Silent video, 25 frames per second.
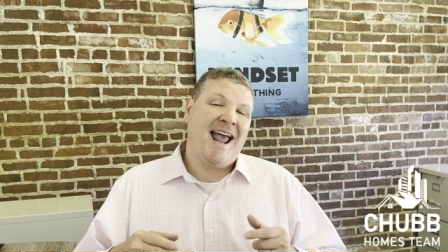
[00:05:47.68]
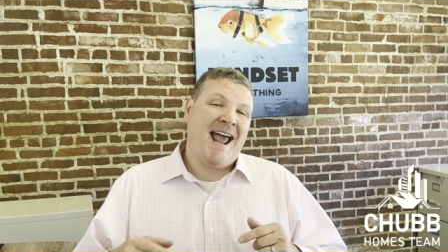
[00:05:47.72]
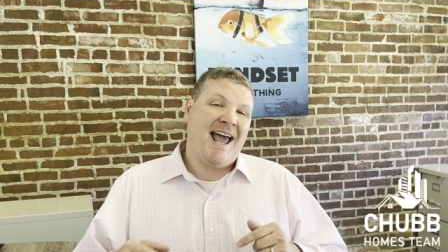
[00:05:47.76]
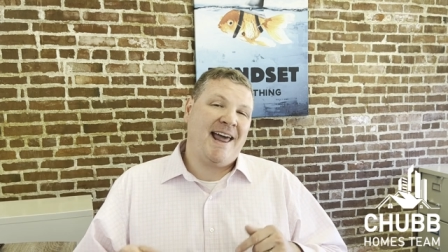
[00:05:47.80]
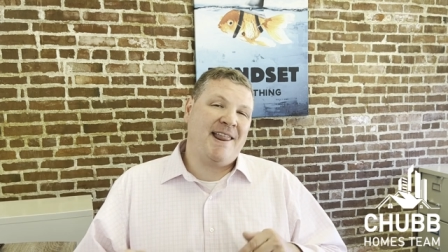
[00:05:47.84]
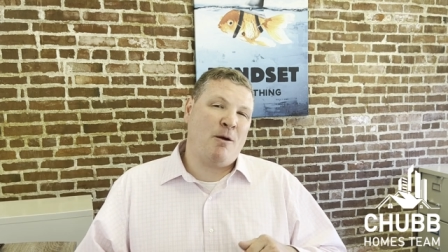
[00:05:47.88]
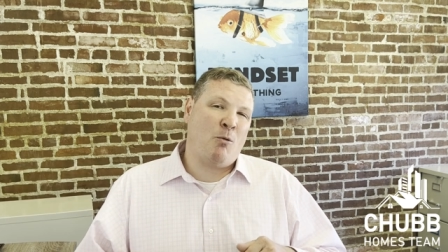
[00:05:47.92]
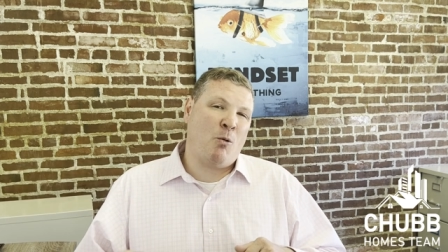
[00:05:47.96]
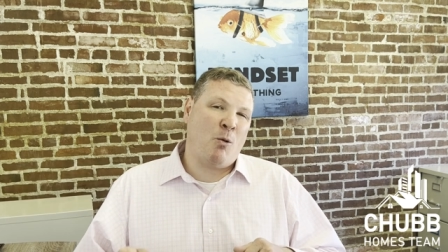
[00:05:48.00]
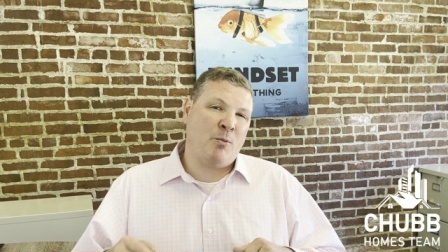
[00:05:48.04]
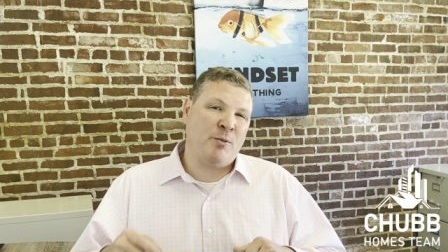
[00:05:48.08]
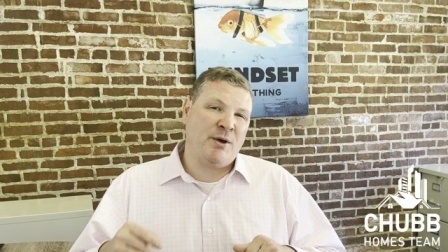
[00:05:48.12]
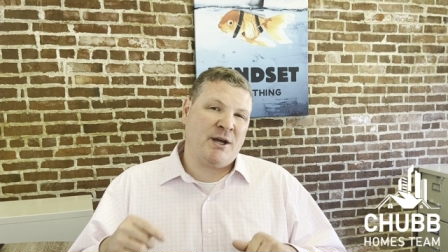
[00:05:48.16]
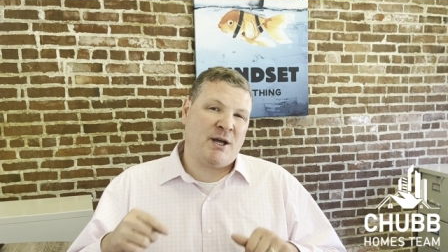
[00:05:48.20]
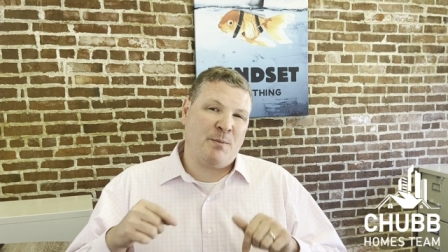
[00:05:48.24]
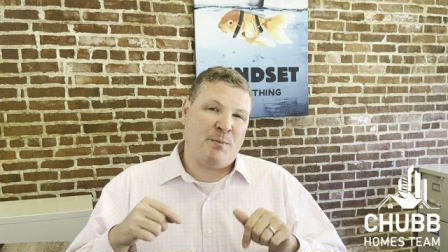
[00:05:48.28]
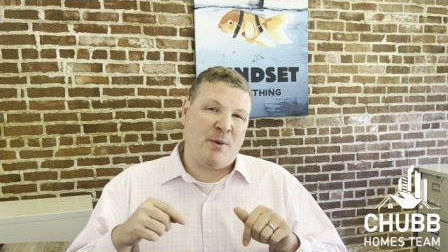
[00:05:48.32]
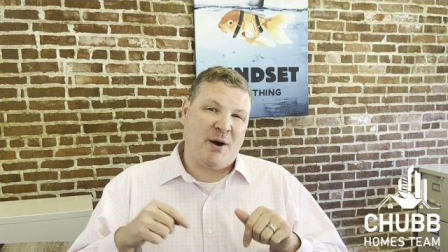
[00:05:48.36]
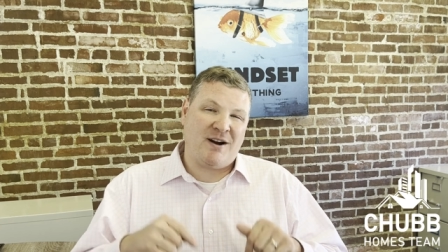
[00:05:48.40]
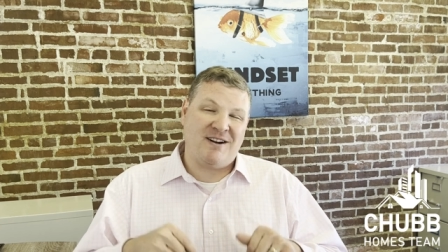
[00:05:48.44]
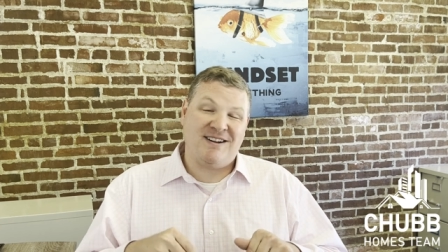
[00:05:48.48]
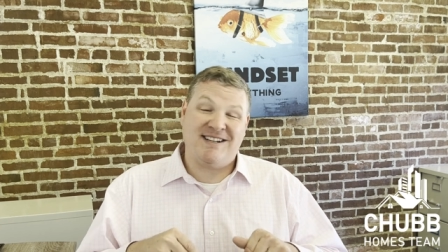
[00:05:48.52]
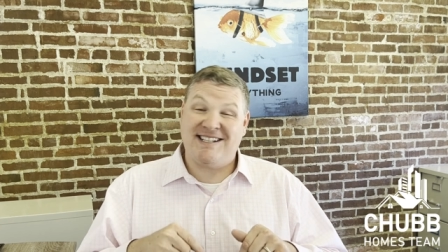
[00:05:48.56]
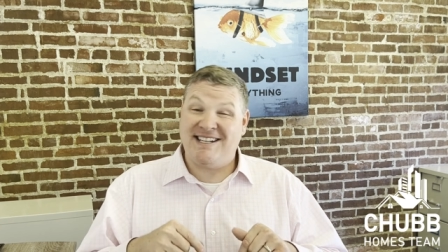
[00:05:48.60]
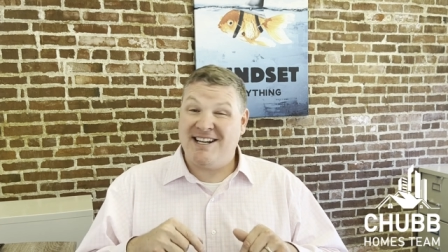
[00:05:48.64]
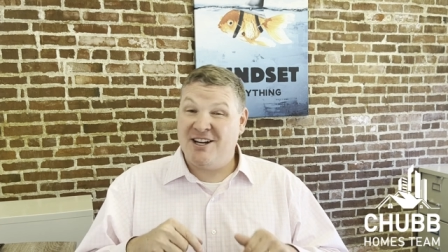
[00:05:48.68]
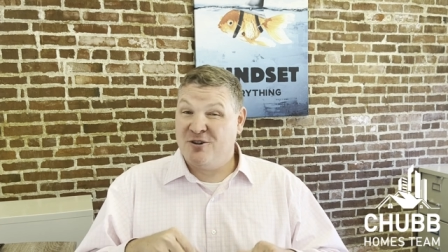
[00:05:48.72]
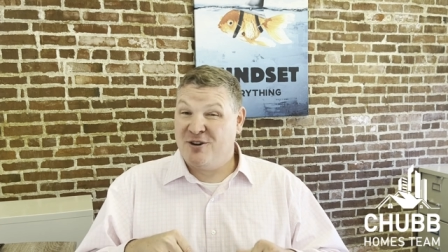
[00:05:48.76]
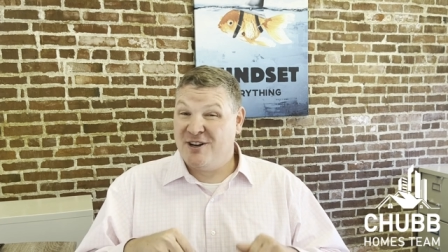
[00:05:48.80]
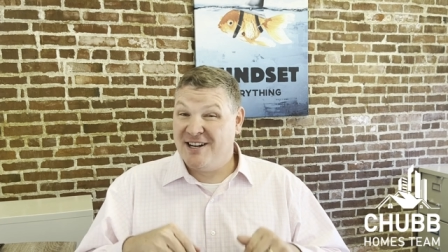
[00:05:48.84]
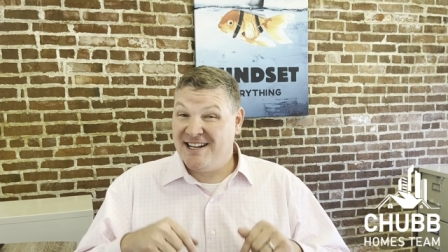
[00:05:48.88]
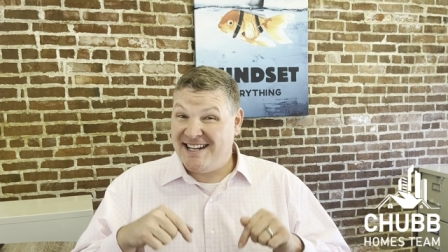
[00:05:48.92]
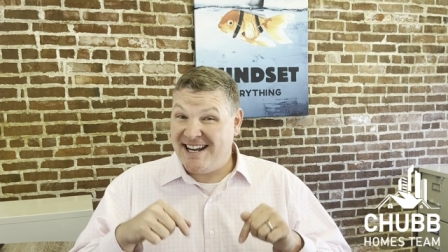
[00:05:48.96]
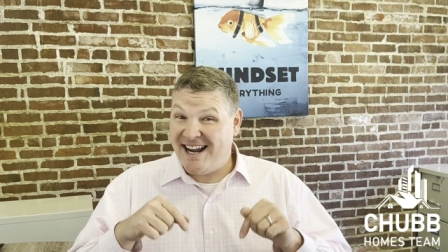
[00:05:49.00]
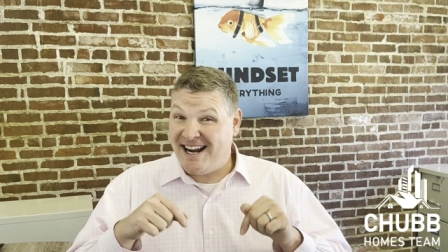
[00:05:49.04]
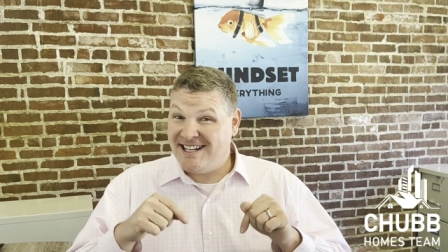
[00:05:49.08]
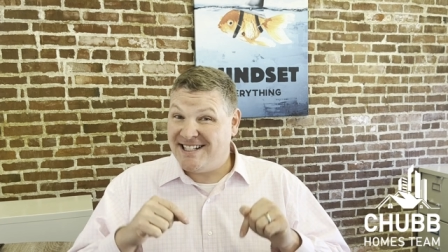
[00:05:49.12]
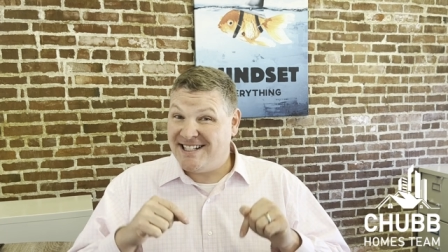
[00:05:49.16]
And then when we compare it year
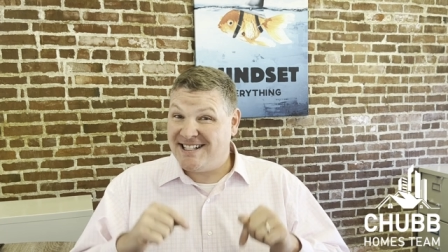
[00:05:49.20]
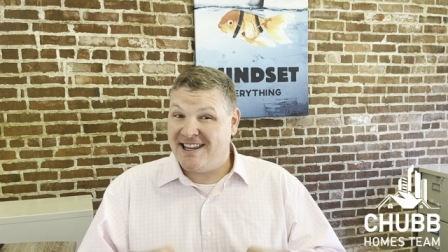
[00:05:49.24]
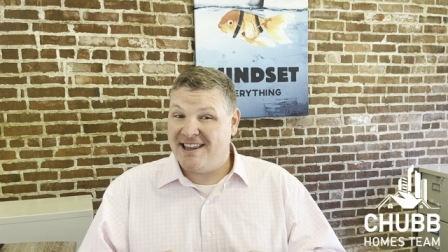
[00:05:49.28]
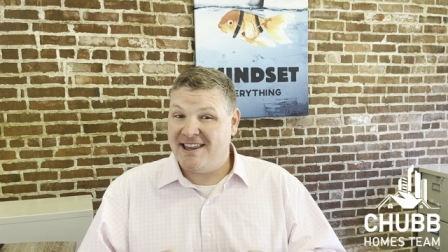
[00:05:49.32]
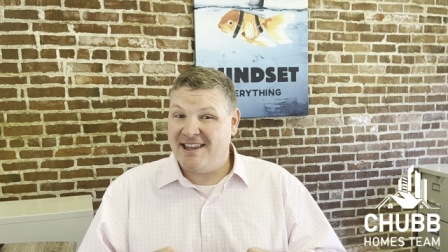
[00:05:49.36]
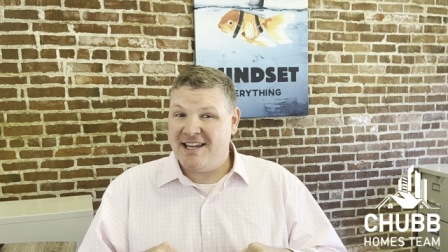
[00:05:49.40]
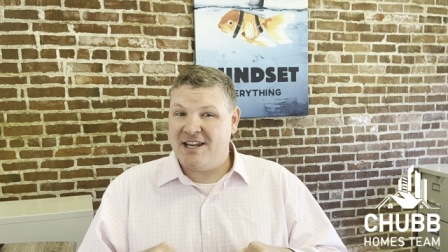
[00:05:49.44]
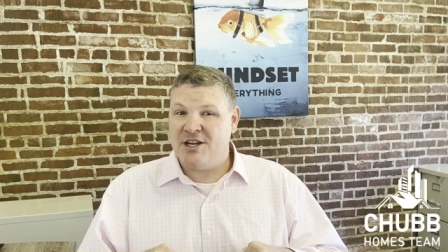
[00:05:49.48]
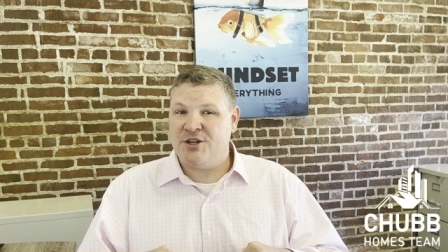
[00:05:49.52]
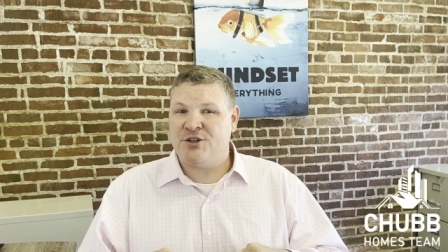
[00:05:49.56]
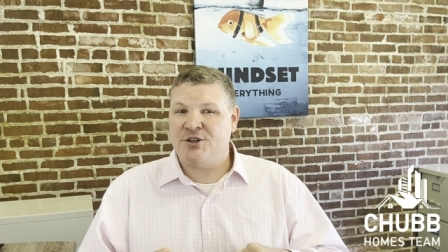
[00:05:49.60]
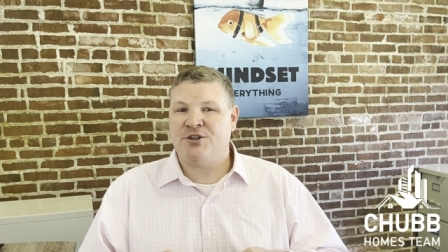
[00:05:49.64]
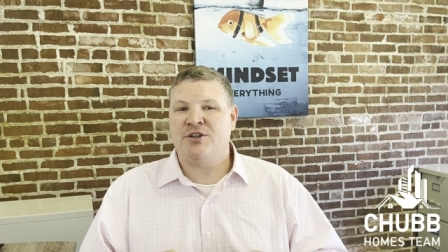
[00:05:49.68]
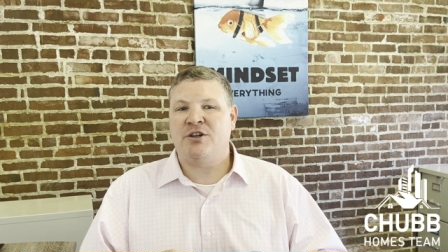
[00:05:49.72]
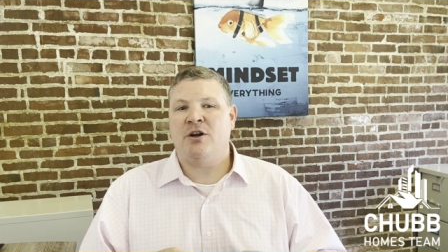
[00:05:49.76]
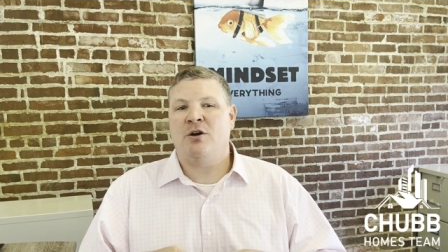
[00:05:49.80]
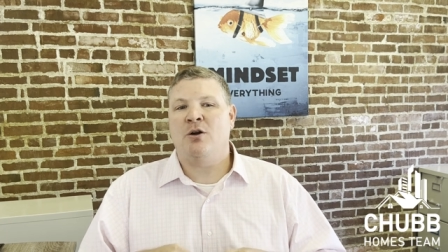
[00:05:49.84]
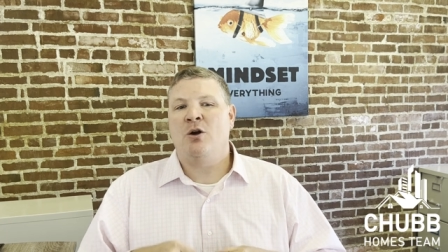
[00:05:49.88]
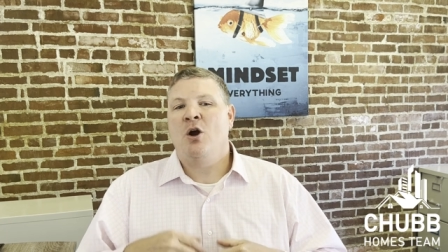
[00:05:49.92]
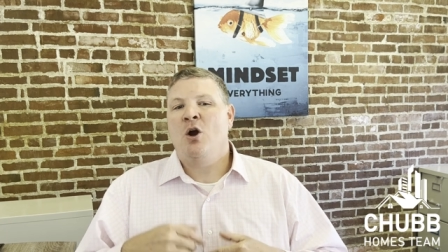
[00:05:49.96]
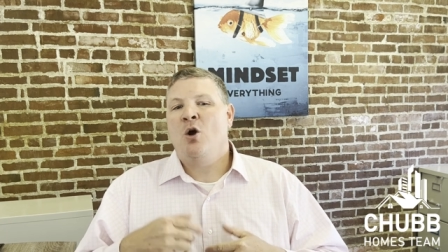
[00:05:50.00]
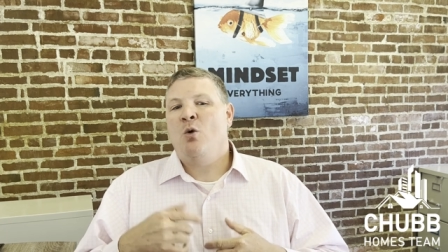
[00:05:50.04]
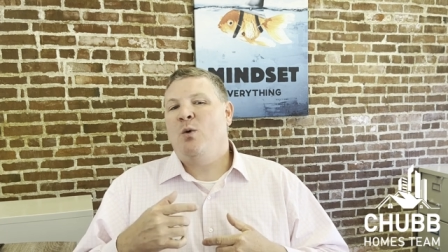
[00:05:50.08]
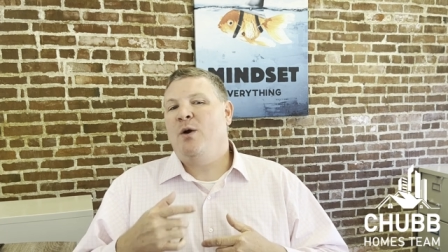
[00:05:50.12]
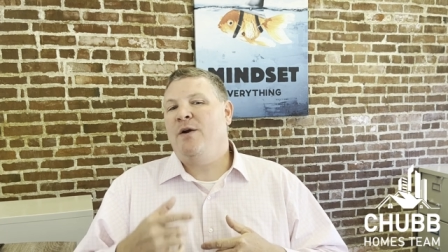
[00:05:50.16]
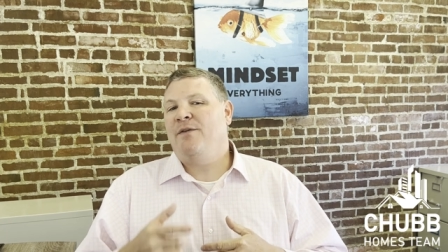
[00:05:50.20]
to date to this year,